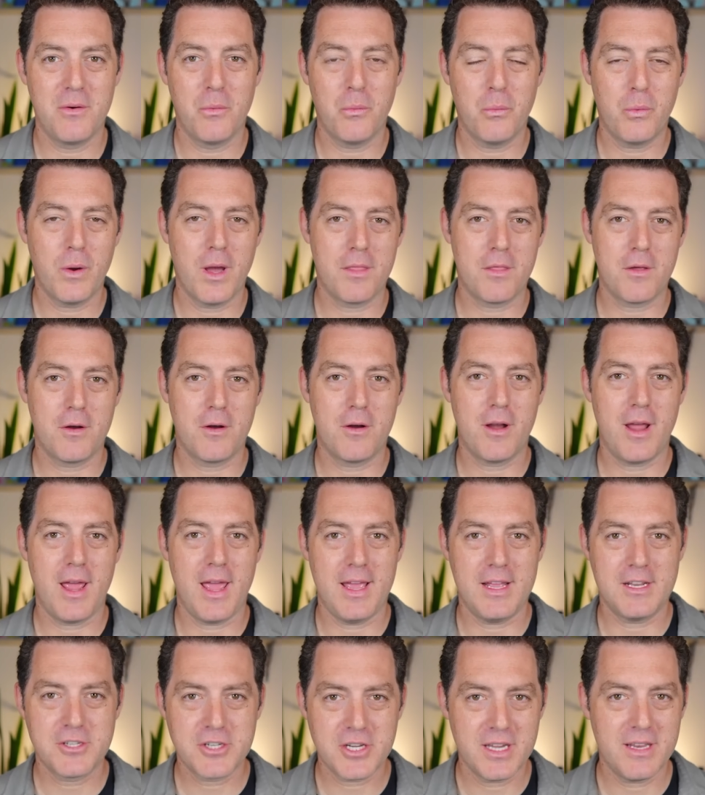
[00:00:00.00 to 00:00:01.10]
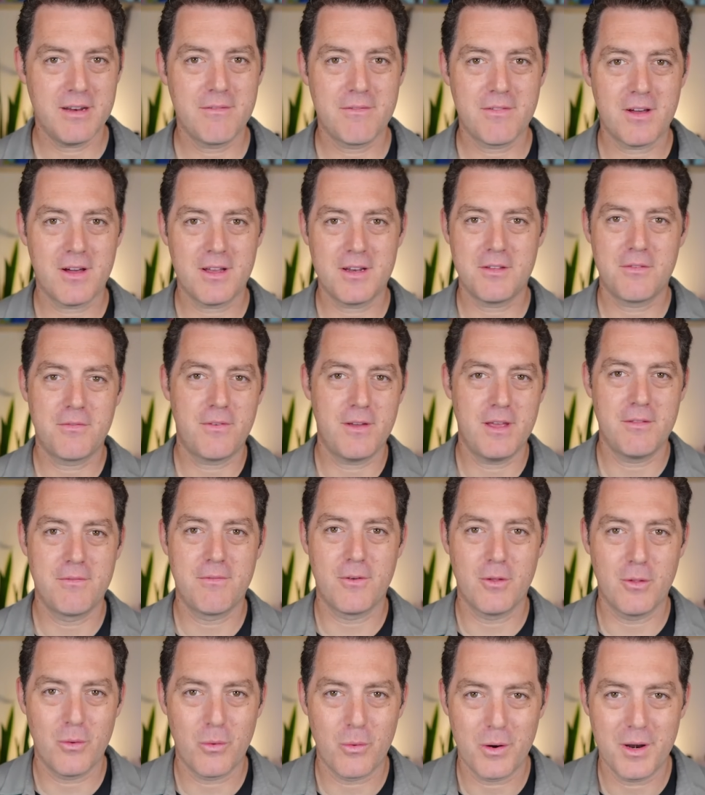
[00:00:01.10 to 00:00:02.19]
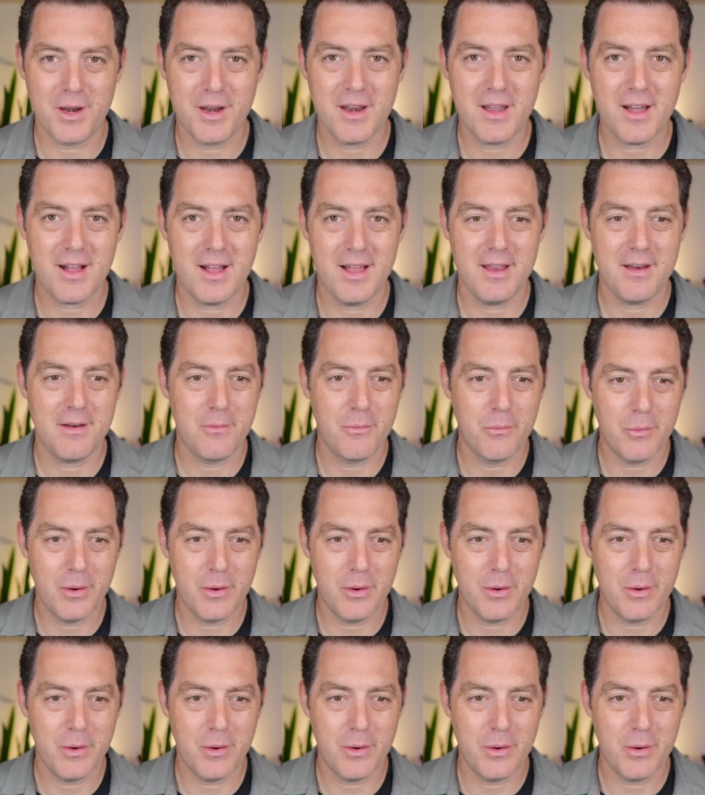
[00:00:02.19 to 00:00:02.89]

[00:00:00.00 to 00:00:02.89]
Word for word: whether a chain of thought is faithful or not?